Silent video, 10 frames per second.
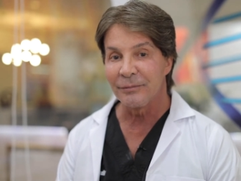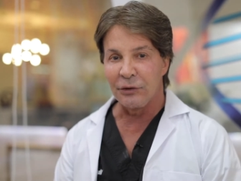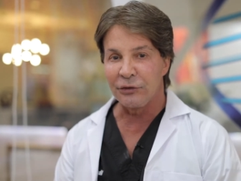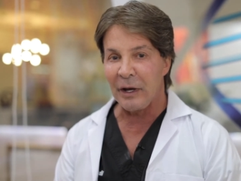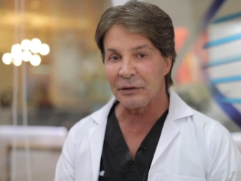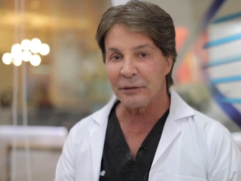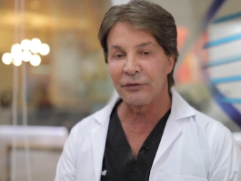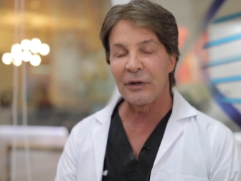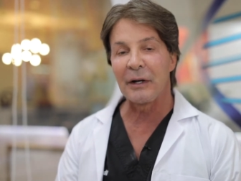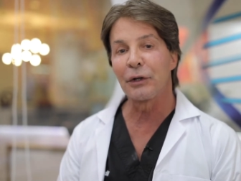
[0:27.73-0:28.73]
The science of
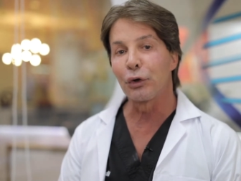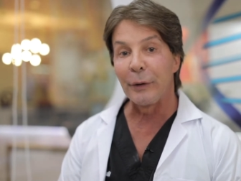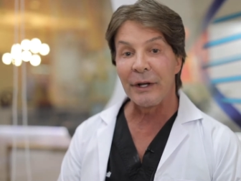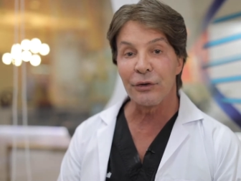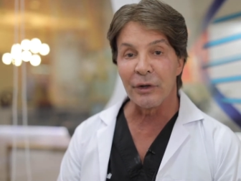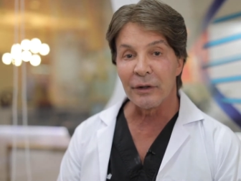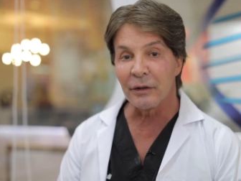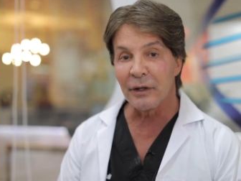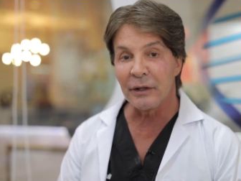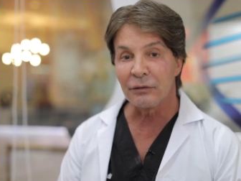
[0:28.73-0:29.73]
cellular
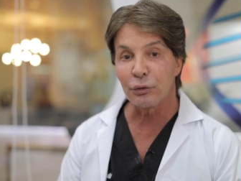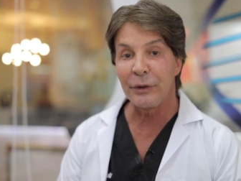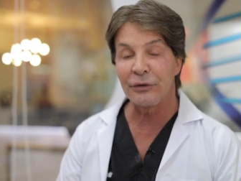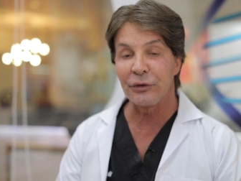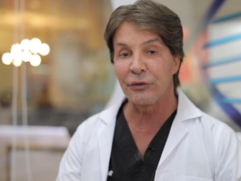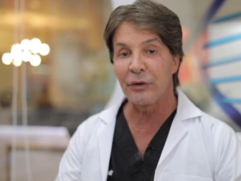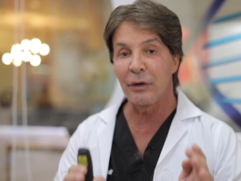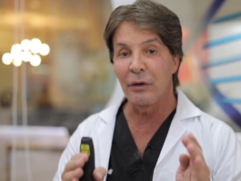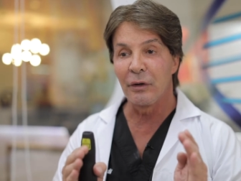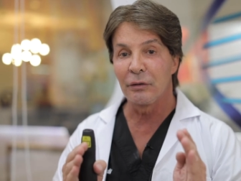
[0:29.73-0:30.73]
aging increases